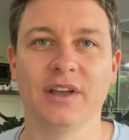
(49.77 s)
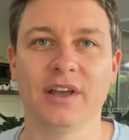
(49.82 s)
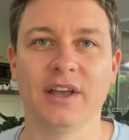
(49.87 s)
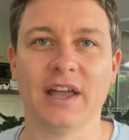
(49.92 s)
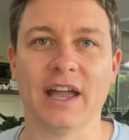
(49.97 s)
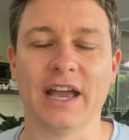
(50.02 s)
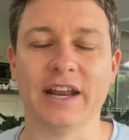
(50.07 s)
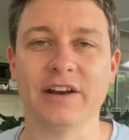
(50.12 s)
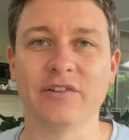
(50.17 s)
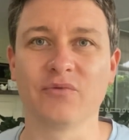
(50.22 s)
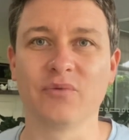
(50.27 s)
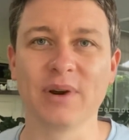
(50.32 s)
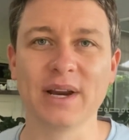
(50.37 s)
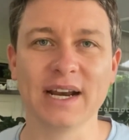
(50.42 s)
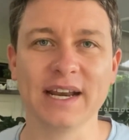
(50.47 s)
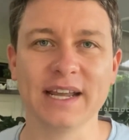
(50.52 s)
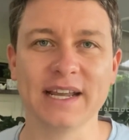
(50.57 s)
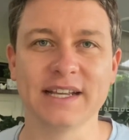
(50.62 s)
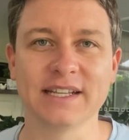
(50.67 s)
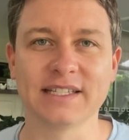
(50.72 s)
And it
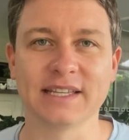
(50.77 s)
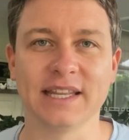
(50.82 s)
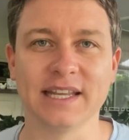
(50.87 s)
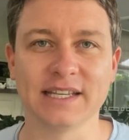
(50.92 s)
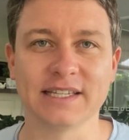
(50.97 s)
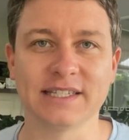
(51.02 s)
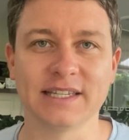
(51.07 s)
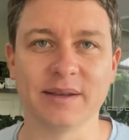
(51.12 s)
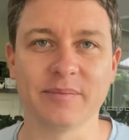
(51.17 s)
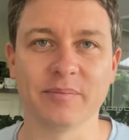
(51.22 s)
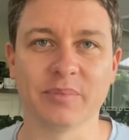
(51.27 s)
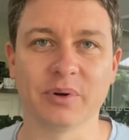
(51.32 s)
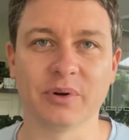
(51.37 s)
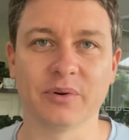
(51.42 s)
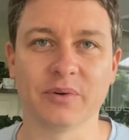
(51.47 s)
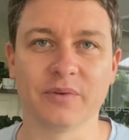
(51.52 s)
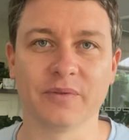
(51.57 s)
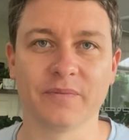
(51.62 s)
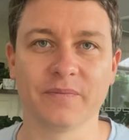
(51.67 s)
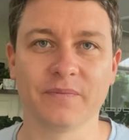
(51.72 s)
really is this
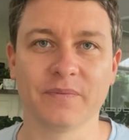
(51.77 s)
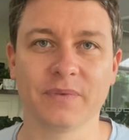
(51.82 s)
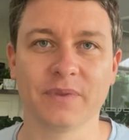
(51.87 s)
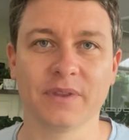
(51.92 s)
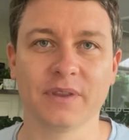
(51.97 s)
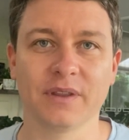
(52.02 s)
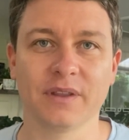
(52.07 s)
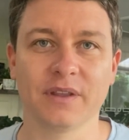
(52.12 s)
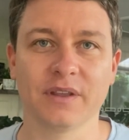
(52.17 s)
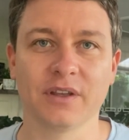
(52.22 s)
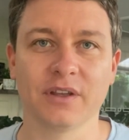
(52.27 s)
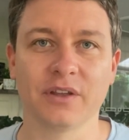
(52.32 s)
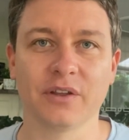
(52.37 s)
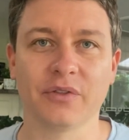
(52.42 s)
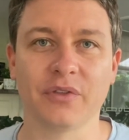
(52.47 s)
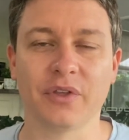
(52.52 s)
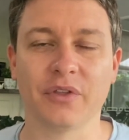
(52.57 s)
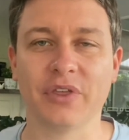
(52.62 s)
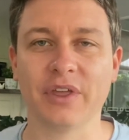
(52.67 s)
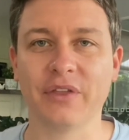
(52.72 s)
simple.
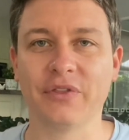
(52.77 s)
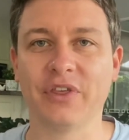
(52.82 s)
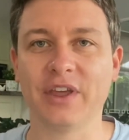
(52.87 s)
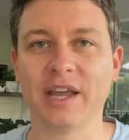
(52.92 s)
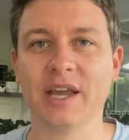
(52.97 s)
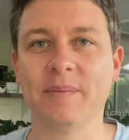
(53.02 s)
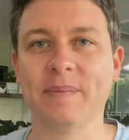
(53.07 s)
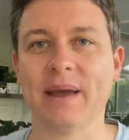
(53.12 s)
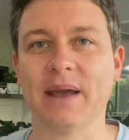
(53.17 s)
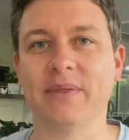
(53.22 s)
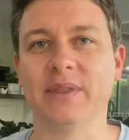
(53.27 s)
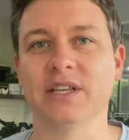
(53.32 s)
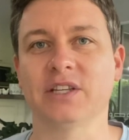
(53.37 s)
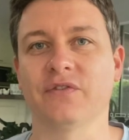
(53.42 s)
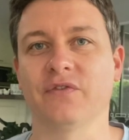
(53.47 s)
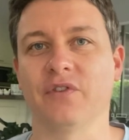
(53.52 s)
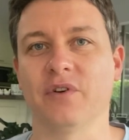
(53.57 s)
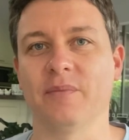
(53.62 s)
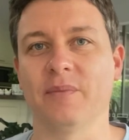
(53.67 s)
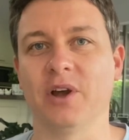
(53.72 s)
Think about this
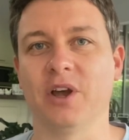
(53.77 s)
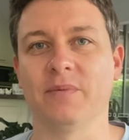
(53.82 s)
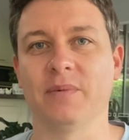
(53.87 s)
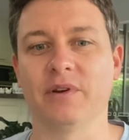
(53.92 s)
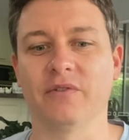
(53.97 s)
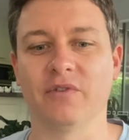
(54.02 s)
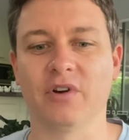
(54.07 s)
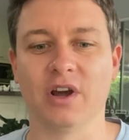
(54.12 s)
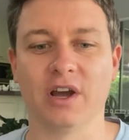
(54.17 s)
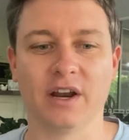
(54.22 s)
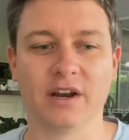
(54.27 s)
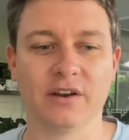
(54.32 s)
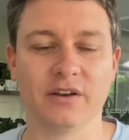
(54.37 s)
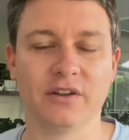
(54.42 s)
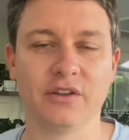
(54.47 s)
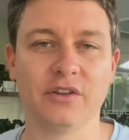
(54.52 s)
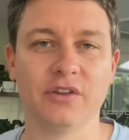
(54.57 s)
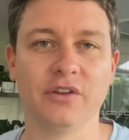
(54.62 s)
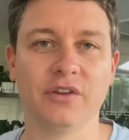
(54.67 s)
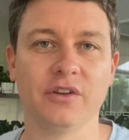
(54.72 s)
for a moment, right?
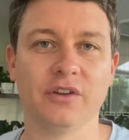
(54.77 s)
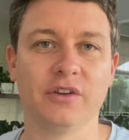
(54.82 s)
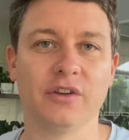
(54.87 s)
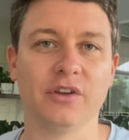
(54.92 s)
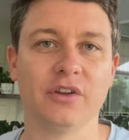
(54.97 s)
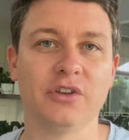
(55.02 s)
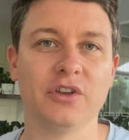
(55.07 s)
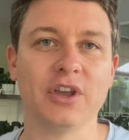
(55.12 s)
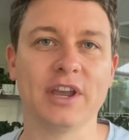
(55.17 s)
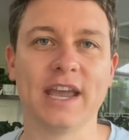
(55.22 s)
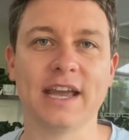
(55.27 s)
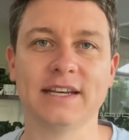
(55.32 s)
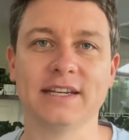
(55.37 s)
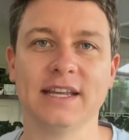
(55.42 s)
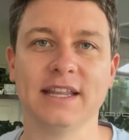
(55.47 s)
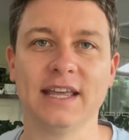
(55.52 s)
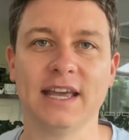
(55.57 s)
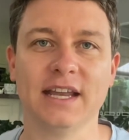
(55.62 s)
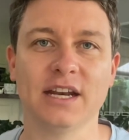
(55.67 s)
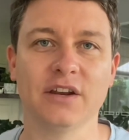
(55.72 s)
You get
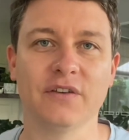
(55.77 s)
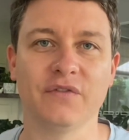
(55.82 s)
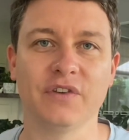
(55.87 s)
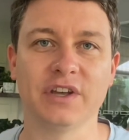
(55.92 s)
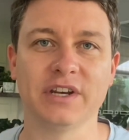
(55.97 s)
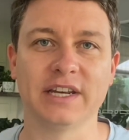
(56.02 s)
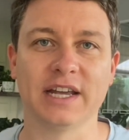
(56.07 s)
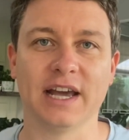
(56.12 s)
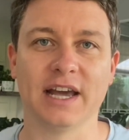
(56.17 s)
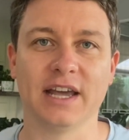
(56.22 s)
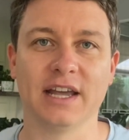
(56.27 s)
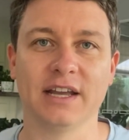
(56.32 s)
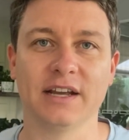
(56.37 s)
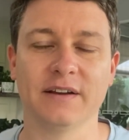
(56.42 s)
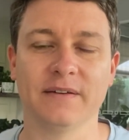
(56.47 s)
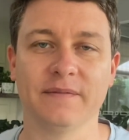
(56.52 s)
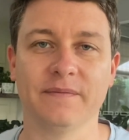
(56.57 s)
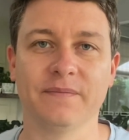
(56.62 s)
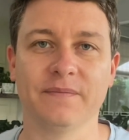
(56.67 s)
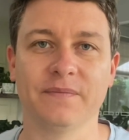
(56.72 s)
to the end of your day.
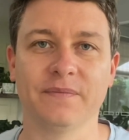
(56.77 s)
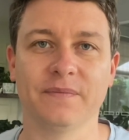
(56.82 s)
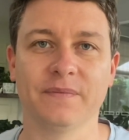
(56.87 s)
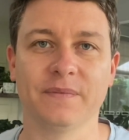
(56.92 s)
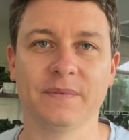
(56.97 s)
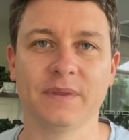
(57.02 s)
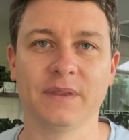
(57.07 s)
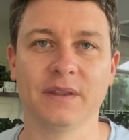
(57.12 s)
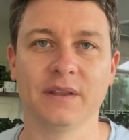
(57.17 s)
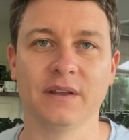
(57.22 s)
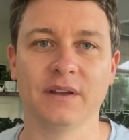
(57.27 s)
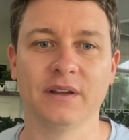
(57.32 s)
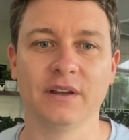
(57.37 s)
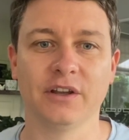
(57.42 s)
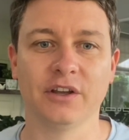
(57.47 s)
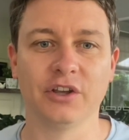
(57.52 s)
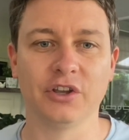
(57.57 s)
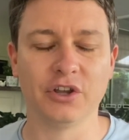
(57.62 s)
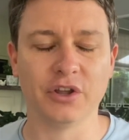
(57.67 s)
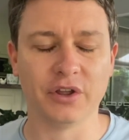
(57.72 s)

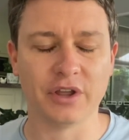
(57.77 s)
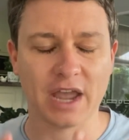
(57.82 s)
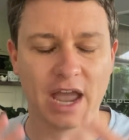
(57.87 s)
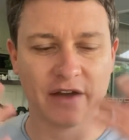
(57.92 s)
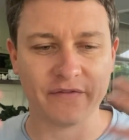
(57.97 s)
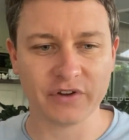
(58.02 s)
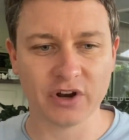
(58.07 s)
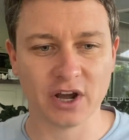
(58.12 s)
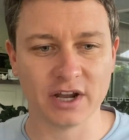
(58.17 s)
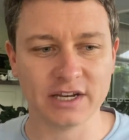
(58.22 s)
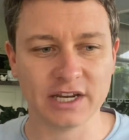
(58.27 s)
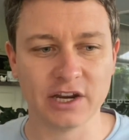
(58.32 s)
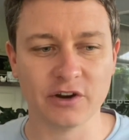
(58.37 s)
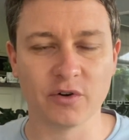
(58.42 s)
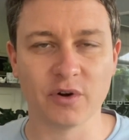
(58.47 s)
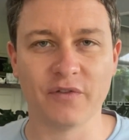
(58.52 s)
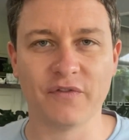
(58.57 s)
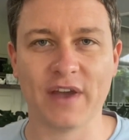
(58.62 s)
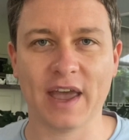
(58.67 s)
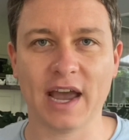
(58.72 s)
You have an idea
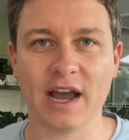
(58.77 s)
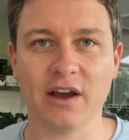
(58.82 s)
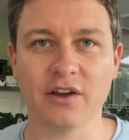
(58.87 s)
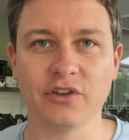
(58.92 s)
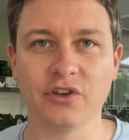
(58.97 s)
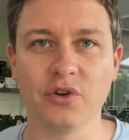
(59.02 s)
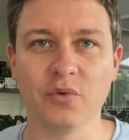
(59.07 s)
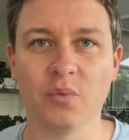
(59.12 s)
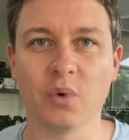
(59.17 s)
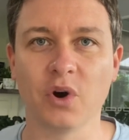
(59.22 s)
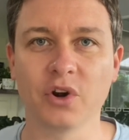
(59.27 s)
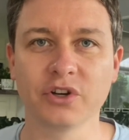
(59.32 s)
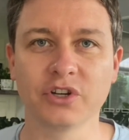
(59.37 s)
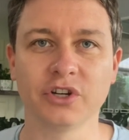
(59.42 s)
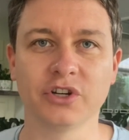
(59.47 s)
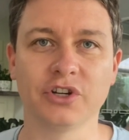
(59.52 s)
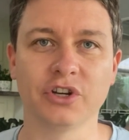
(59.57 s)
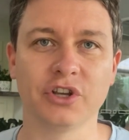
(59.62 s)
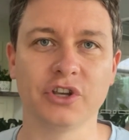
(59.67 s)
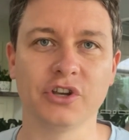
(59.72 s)
of how you
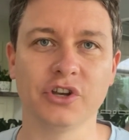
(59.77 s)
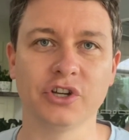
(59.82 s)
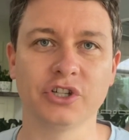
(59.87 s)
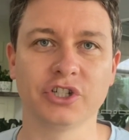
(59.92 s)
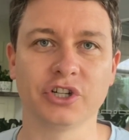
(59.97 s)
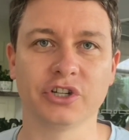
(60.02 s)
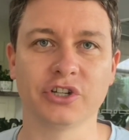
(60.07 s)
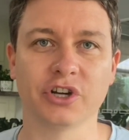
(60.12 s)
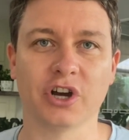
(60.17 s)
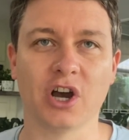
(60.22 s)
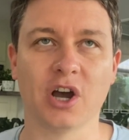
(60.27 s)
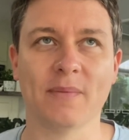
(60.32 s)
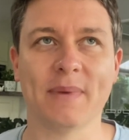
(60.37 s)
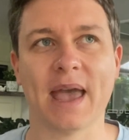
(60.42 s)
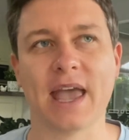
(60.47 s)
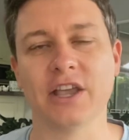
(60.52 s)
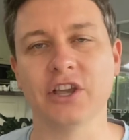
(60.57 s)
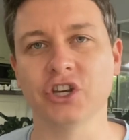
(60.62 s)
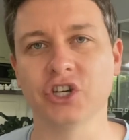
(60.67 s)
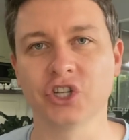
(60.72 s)
wanted to use your time,
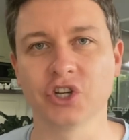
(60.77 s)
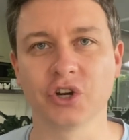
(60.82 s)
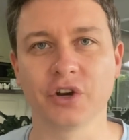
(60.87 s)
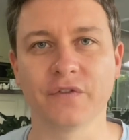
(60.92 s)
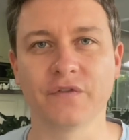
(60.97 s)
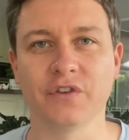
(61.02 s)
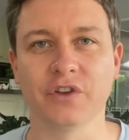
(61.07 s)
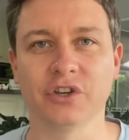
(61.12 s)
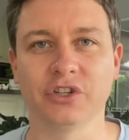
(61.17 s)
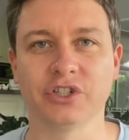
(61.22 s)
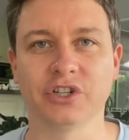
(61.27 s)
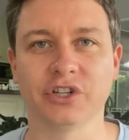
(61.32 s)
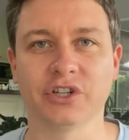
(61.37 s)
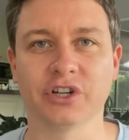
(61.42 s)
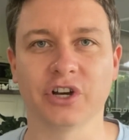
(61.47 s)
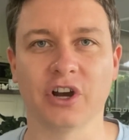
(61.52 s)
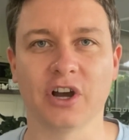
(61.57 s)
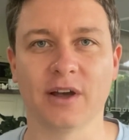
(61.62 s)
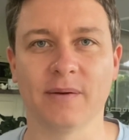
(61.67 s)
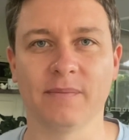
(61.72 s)
how you should have used your
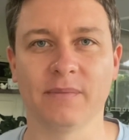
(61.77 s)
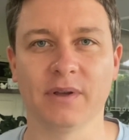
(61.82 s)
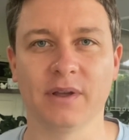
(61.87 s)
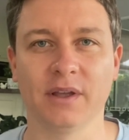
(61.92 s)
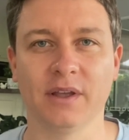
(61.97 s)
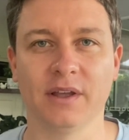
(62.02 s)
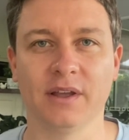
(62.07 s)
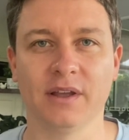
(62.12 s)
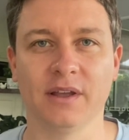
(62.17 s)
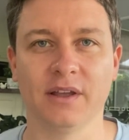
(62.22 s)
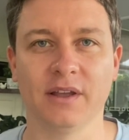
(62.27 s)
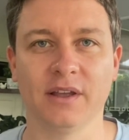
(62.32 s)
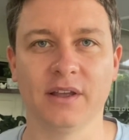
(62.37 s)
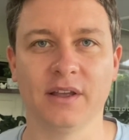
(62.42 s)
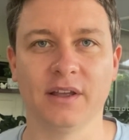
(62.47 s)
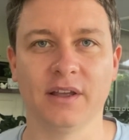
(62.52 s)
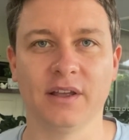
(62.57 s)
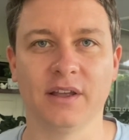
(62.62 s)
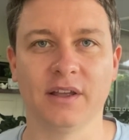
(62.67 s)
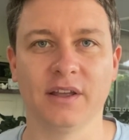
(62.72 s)
time.
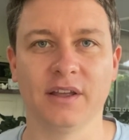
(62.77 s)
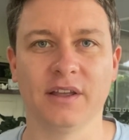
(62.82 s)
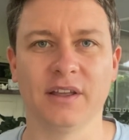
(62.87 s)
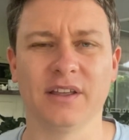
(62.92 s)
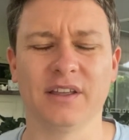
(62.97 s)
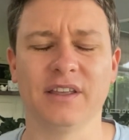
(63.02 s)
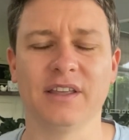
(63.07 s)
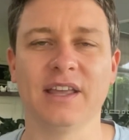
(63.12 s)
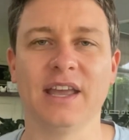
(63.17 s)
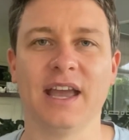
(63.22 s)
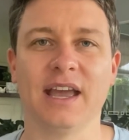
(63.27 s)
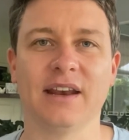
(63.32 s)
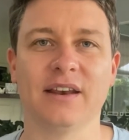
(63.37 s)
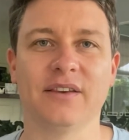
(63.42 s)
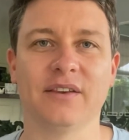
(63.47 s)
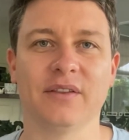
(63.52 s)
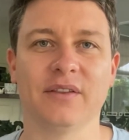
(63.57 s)
Yet